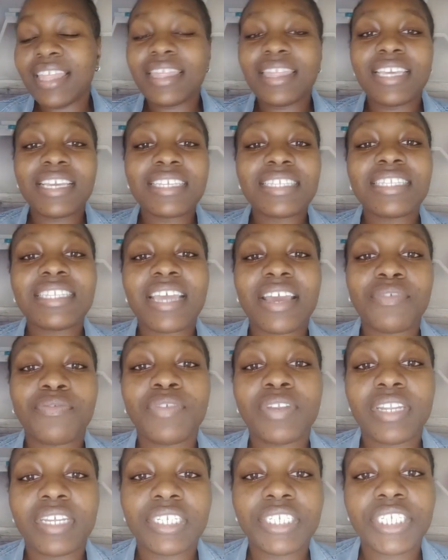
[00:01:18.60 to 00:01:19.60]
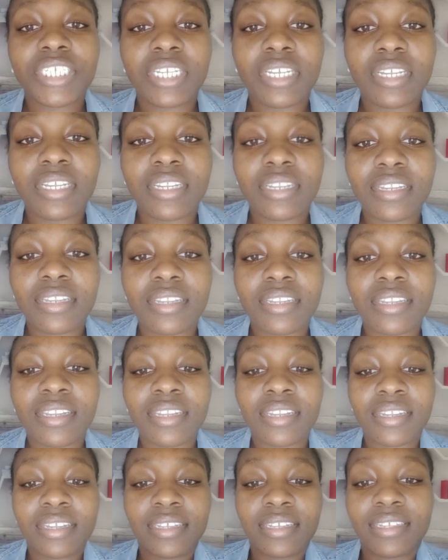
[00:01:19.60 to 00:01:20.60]
This definition
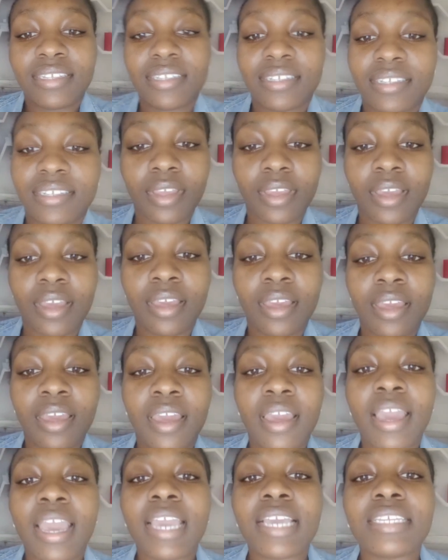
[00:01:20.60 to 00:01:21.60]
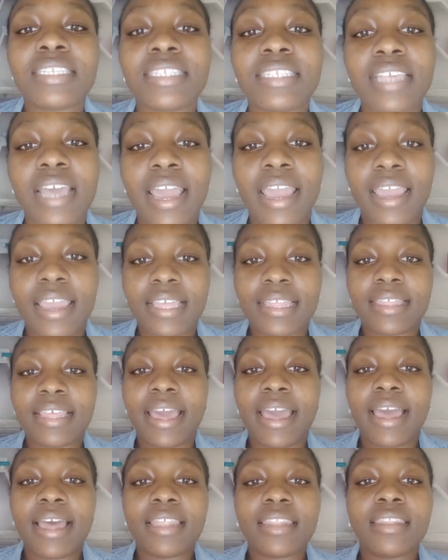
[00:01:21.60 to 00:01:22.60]
is saying
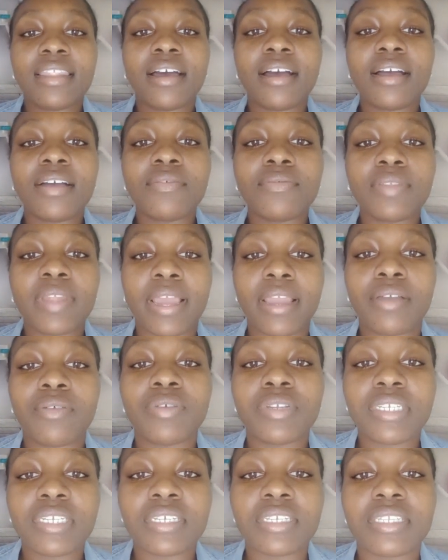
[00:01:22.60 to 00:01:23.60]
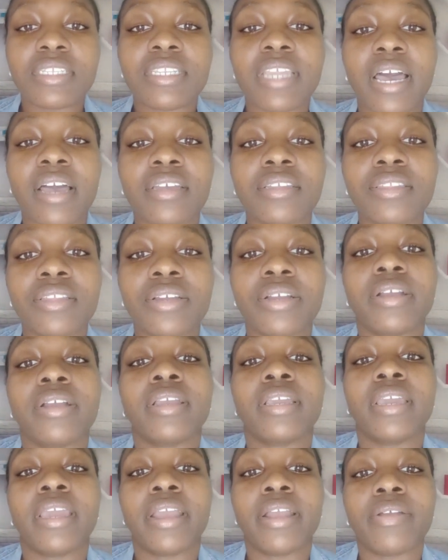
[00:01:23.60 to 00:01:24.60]
that love languages, Dr.
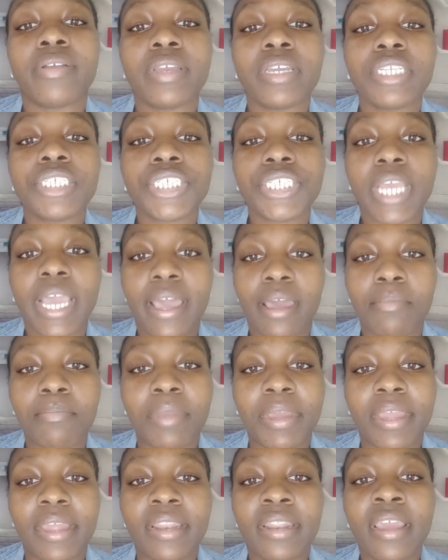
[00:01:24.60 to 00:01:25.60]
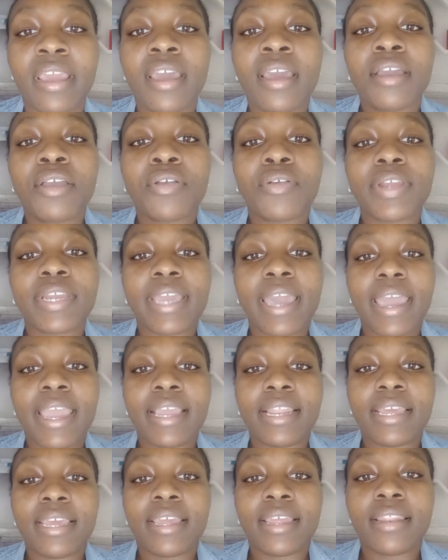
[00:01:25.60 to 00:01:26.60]
Gary Chapman
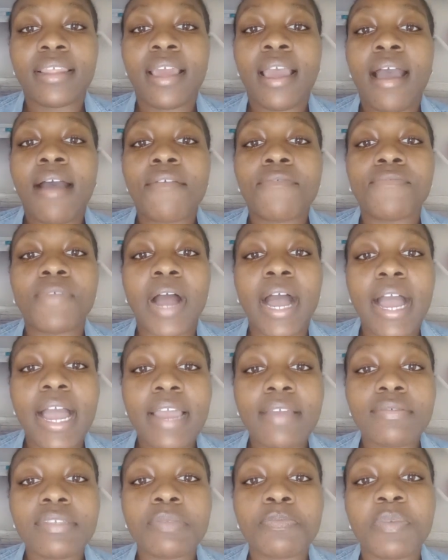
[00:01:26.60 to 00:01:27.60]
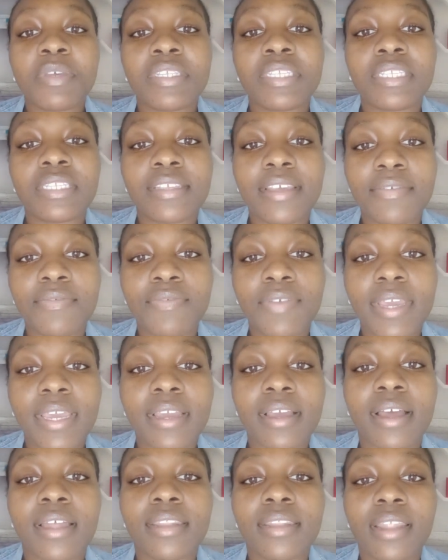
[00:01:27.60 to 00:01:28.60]
created 5
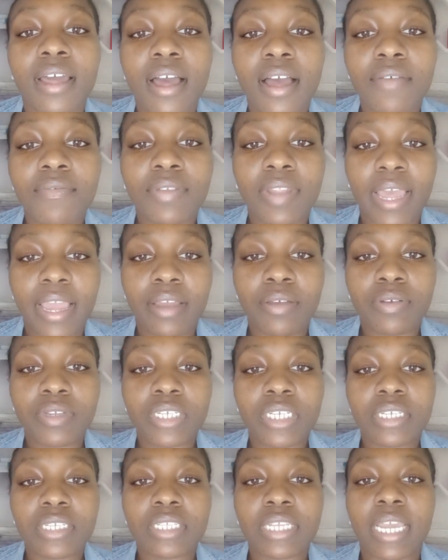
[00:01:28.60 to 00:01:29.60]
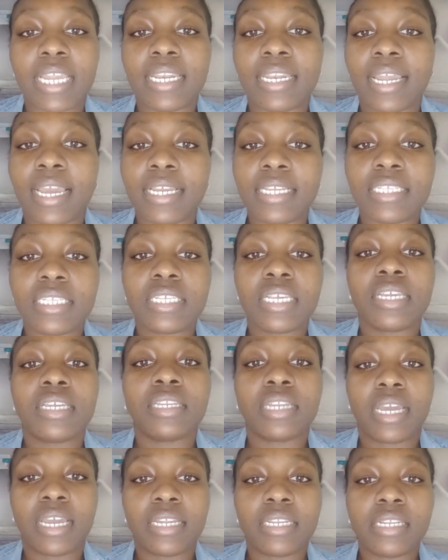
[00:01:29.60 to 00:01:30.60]
specific love languages in
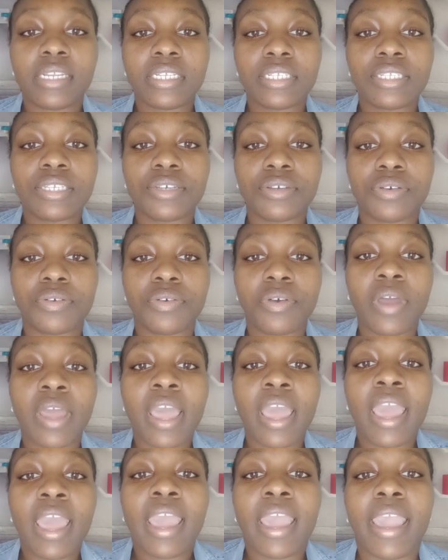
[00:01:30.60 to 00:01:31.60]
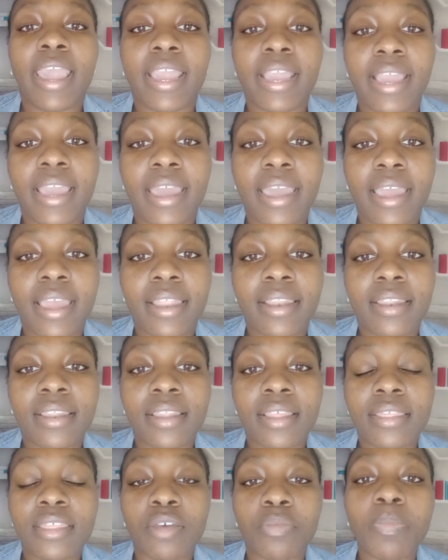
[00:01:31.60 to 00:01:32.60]
1992,
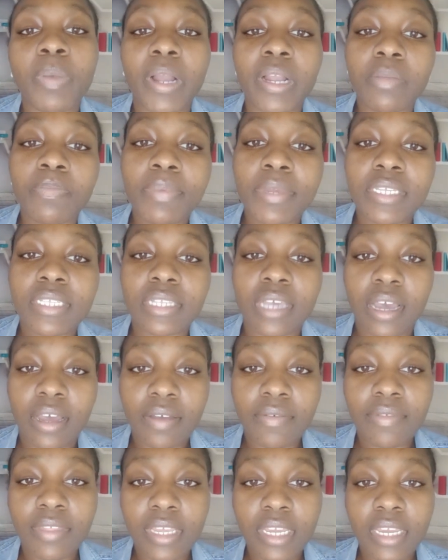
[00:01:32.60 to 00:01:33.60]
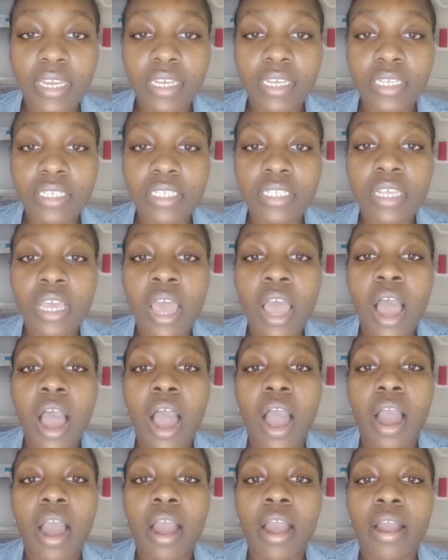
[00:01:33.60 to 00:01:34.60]
and the purpose of these
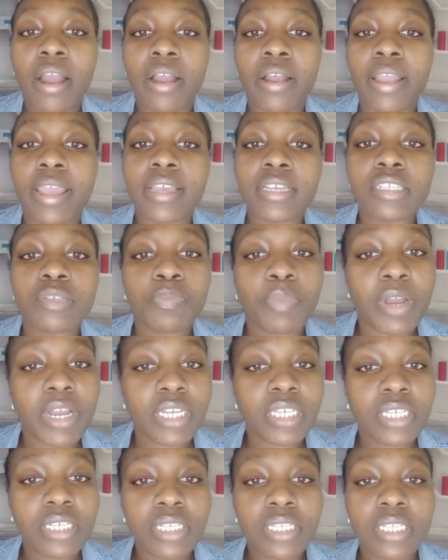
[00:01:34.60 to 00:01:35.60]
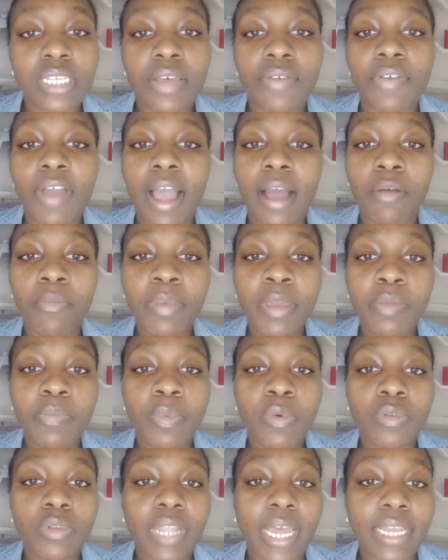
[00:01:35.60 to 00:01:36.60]
are expressions of how
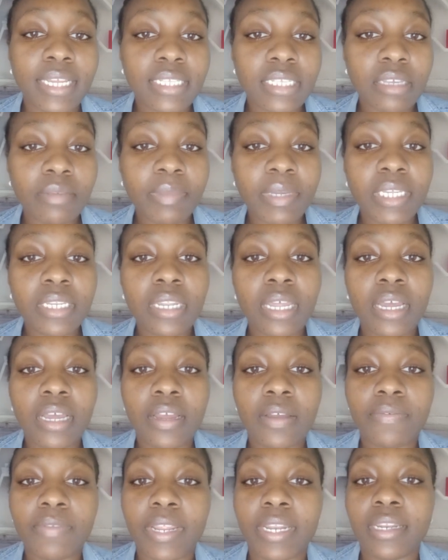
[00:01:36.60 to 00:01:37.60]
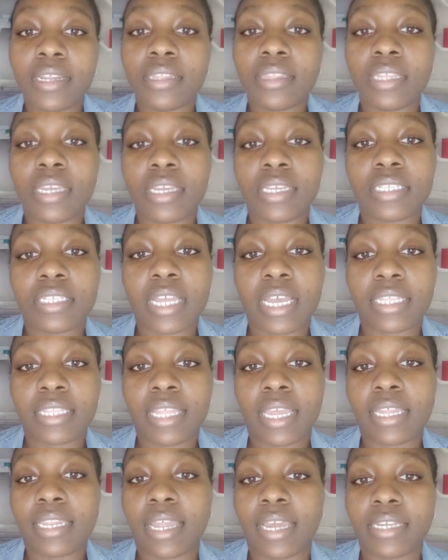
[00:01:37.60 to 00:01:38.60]
people like to be loved and the things that
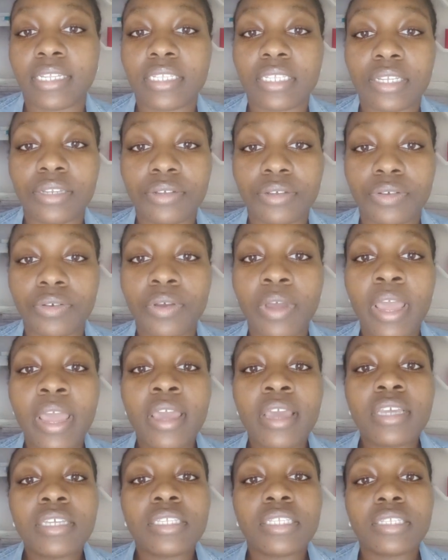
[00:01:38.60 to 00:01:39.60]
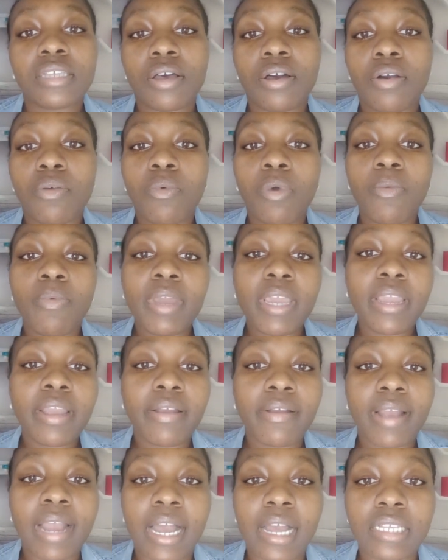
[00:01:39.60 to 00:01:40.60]
they like to do. So when we
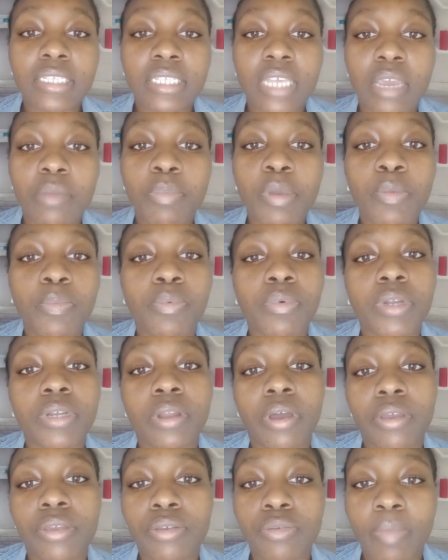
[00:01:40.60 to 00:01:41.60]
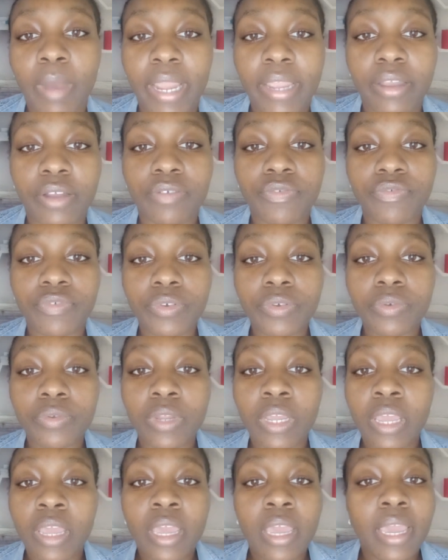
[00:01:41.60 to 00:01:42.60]
hear God say people will know you by your fruit,
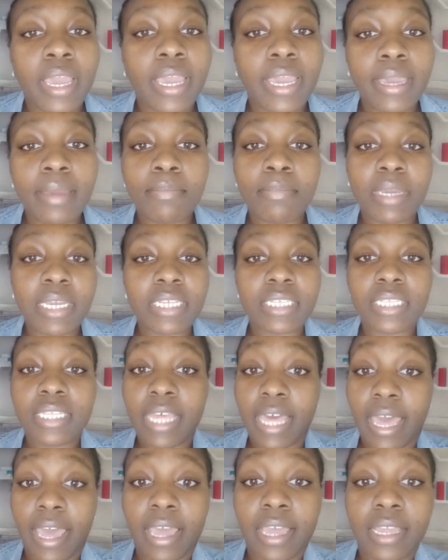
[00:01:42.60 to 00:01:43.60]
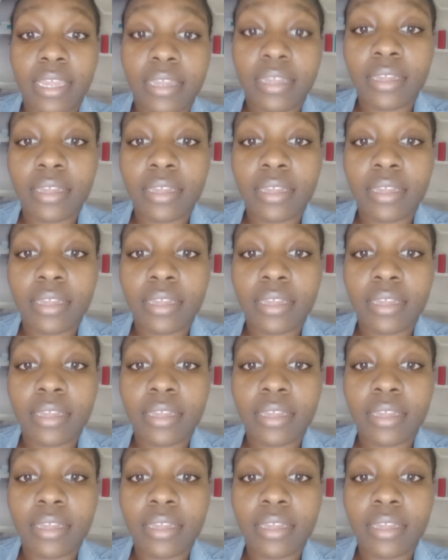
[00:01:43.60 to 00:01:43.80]
it means that